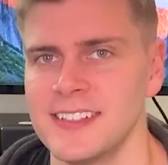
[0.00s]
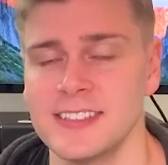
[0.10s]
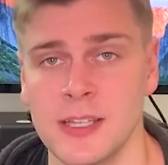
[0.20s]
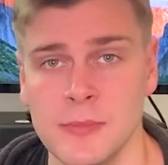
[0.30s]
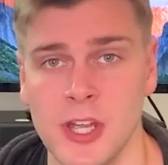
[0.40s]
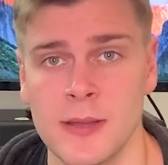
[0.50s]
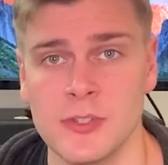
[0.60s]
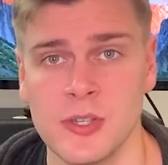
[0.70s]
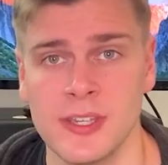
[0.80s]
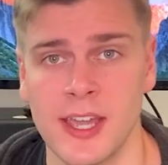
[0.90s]
And sometimes
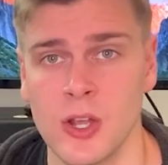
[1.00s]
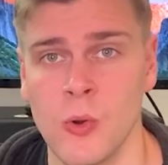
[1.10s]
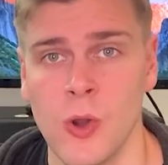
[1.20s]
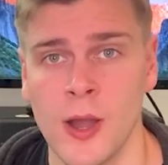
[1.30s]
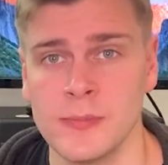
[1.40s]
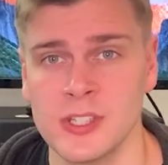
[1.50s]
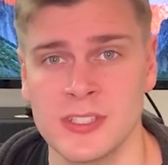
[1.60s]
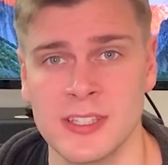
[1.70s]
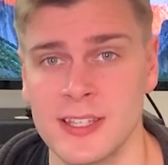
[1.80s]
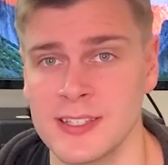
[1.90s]
you can get caught up
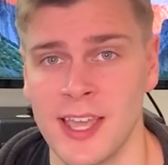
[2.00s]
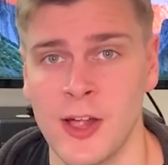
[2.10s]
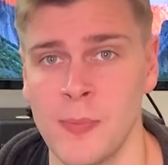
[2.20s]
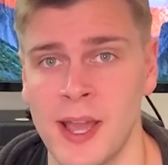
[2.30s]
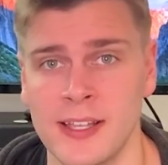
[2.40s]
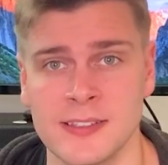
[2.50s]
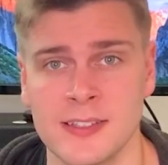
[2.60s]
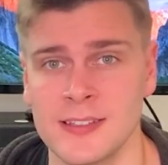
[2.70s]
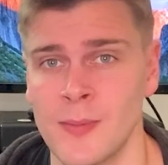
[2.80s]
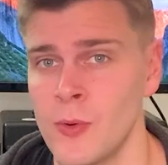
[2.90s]
just in the scale patterns
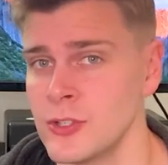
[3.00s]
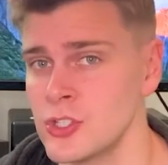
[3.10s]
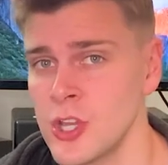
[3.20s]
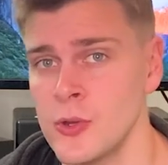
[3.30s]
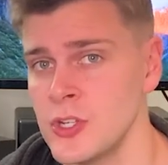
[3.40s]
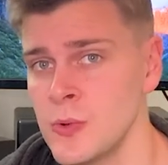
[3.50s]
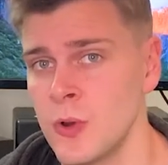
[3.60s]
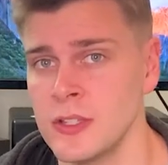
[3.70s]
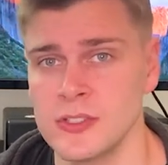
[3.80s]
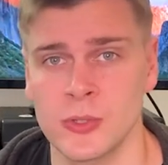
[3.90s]
that someone showed you
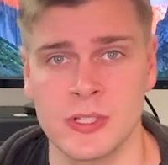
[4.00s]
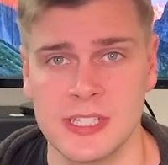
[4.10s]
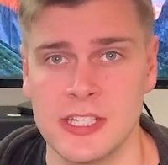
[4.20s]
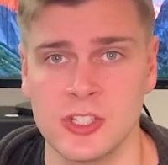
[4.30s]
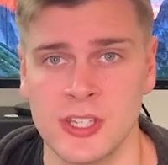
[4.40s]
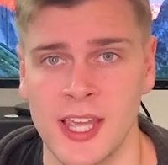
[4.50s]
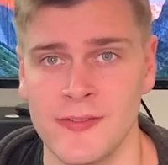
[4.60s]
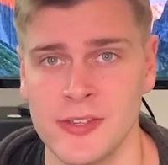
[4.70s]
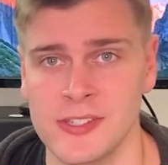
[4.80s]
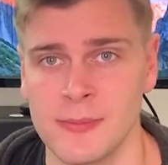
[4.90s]
once or a teacher gave
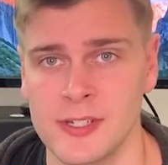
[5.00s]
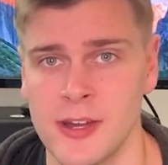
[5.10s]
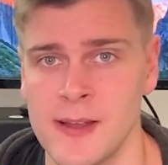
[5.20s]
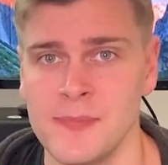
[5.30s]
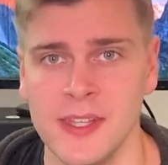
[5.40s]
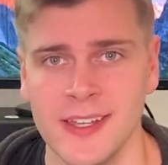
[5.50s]
you sometime.